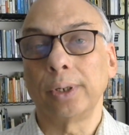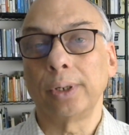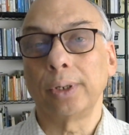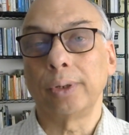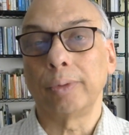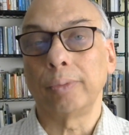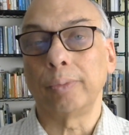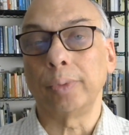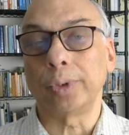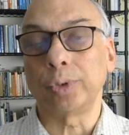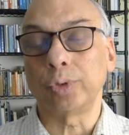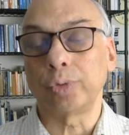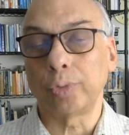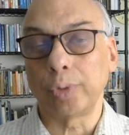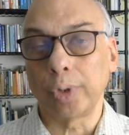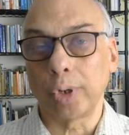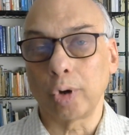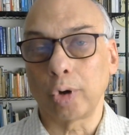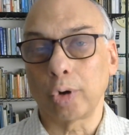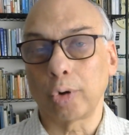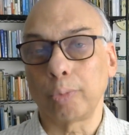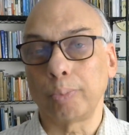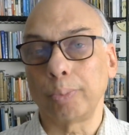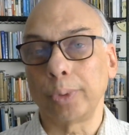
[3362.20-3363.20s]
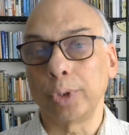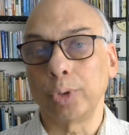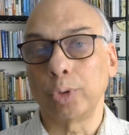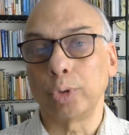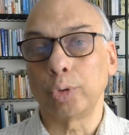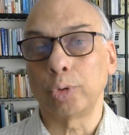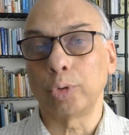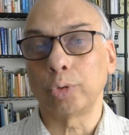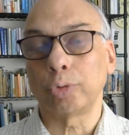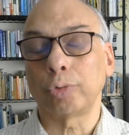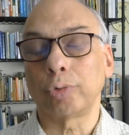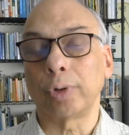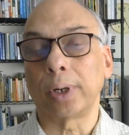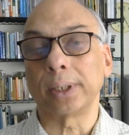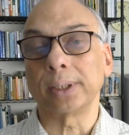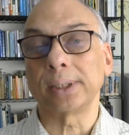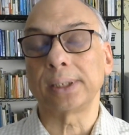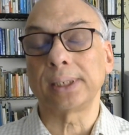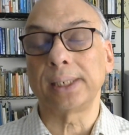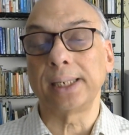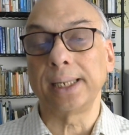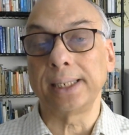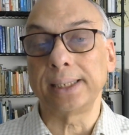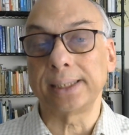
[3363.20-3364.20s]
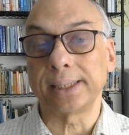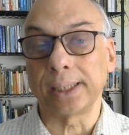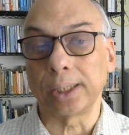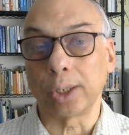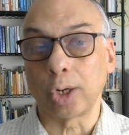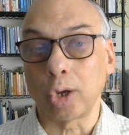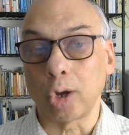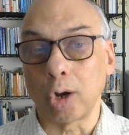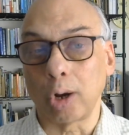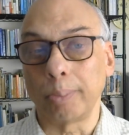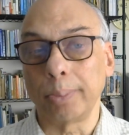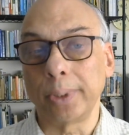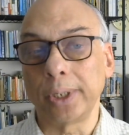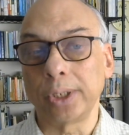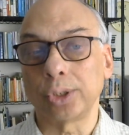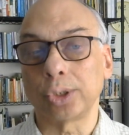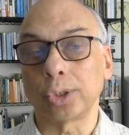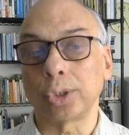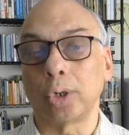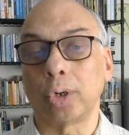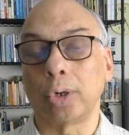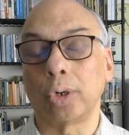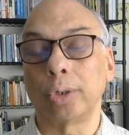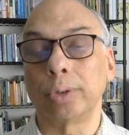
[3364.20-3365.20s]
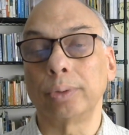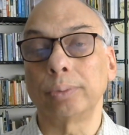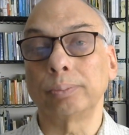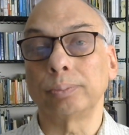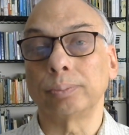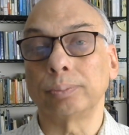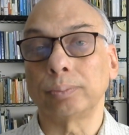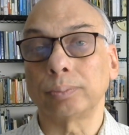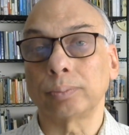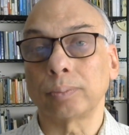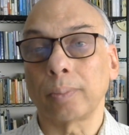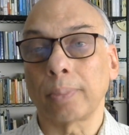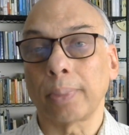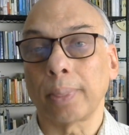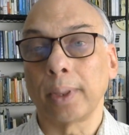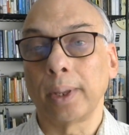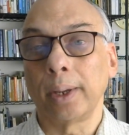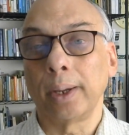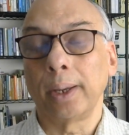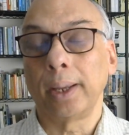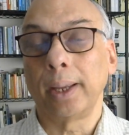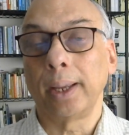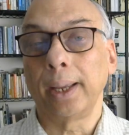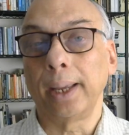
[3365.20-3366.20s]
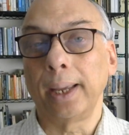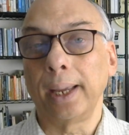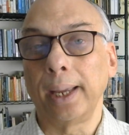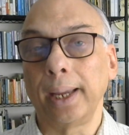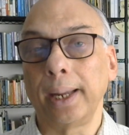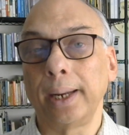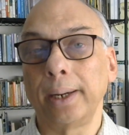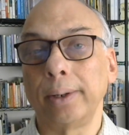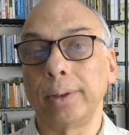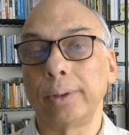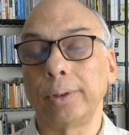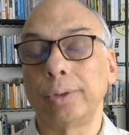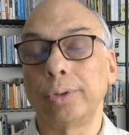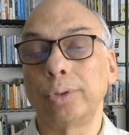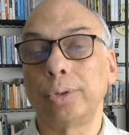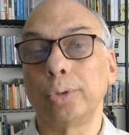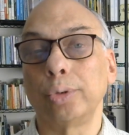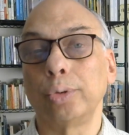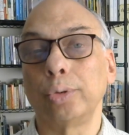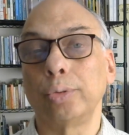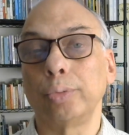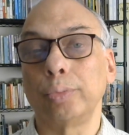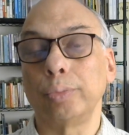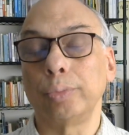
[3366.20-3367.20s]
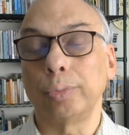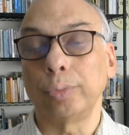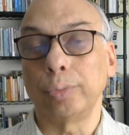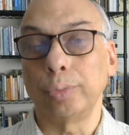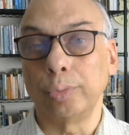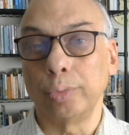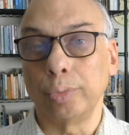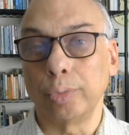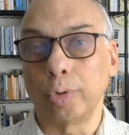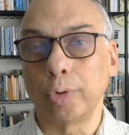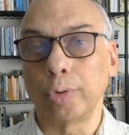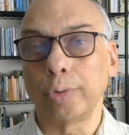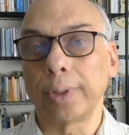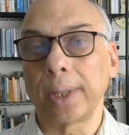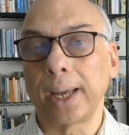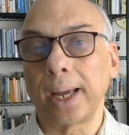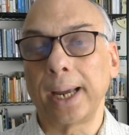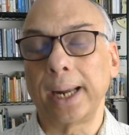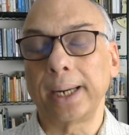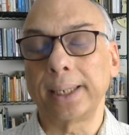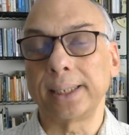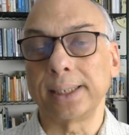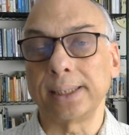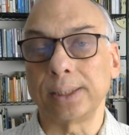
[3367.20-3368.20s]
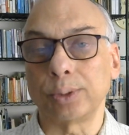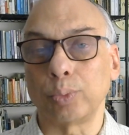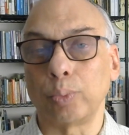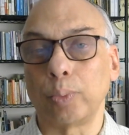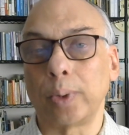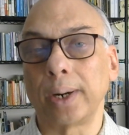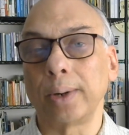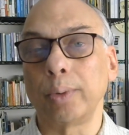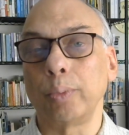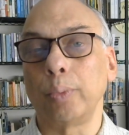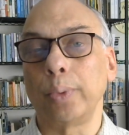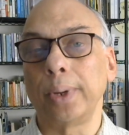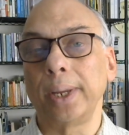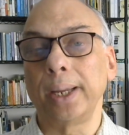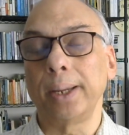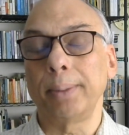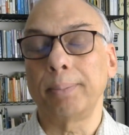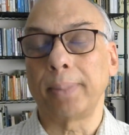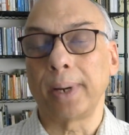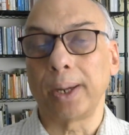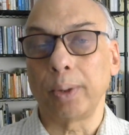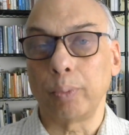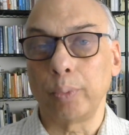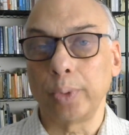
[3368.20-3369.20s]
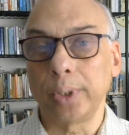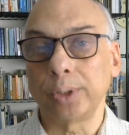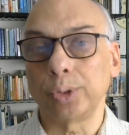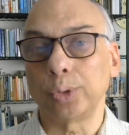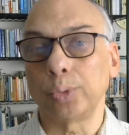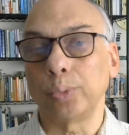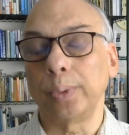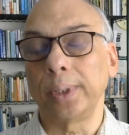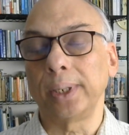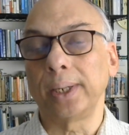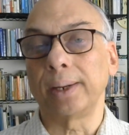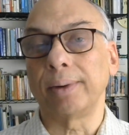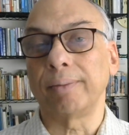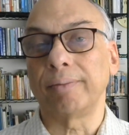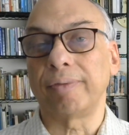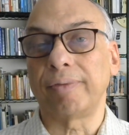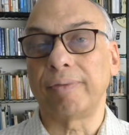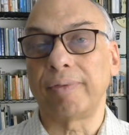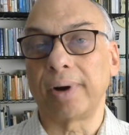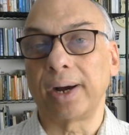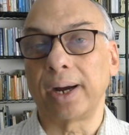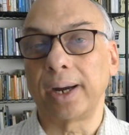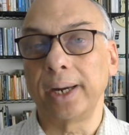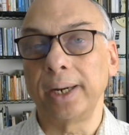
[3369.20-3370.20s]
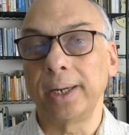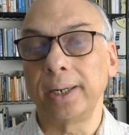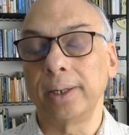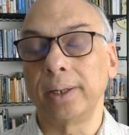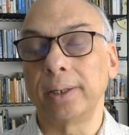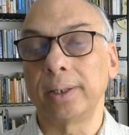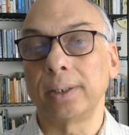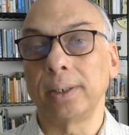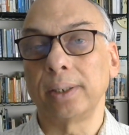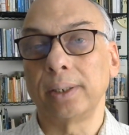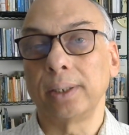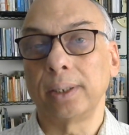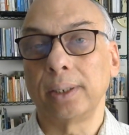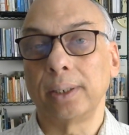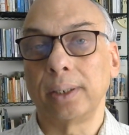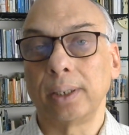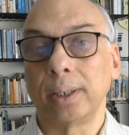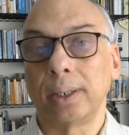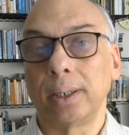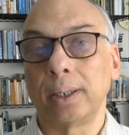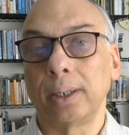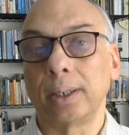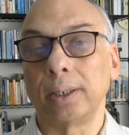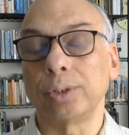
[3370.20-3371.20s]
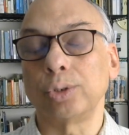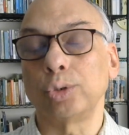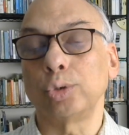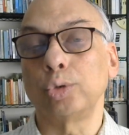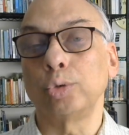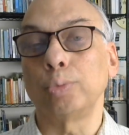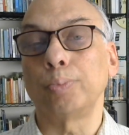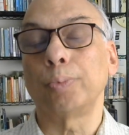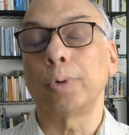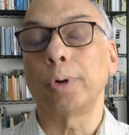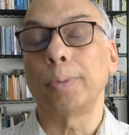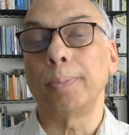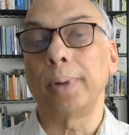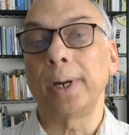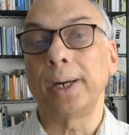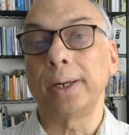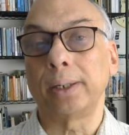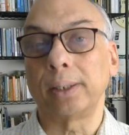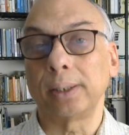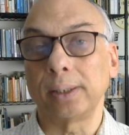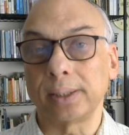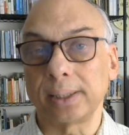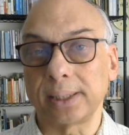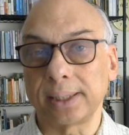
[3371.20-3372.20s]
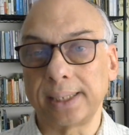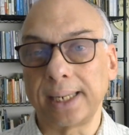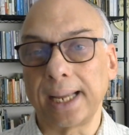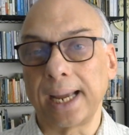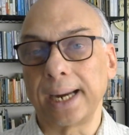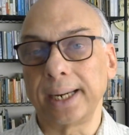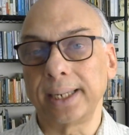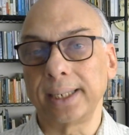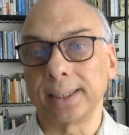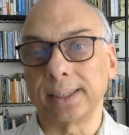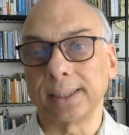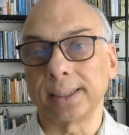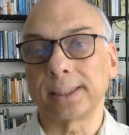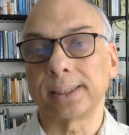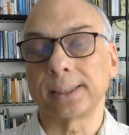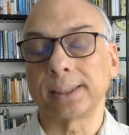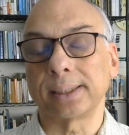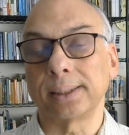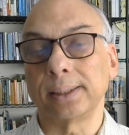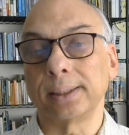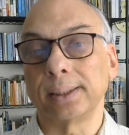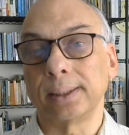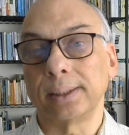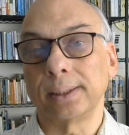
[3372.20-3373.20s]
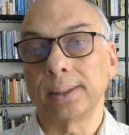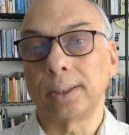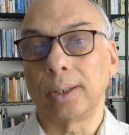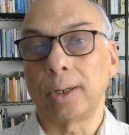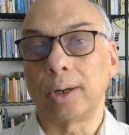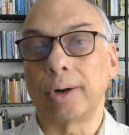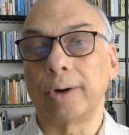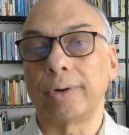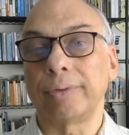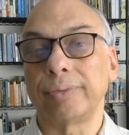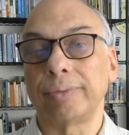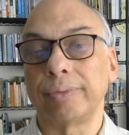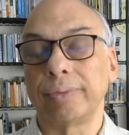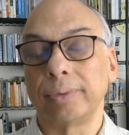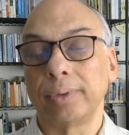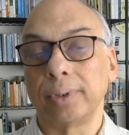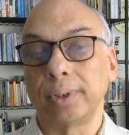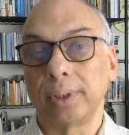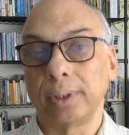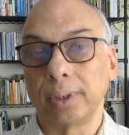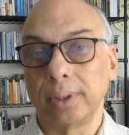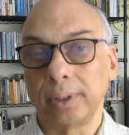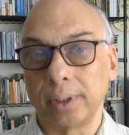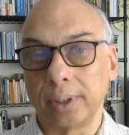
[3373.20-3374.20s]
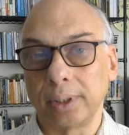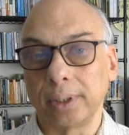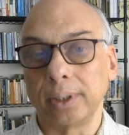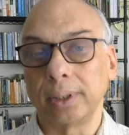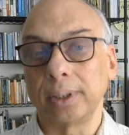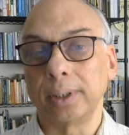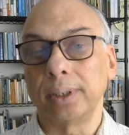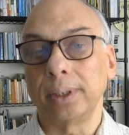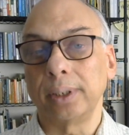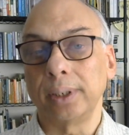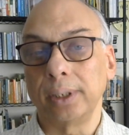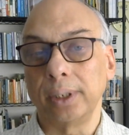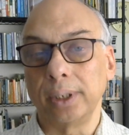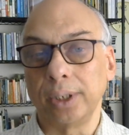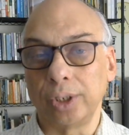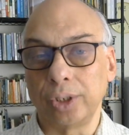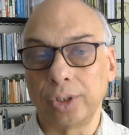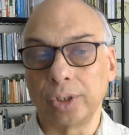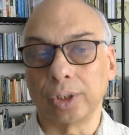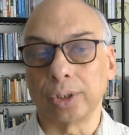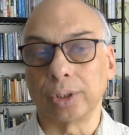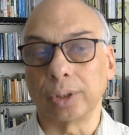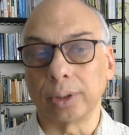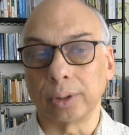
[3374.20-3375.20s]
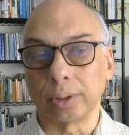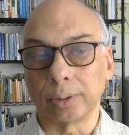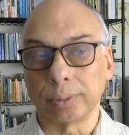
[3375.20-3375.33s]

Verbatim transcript: which Sri Aurobindo translates and comments on. And to know that is one way by which we can find a supramental status of the eternal.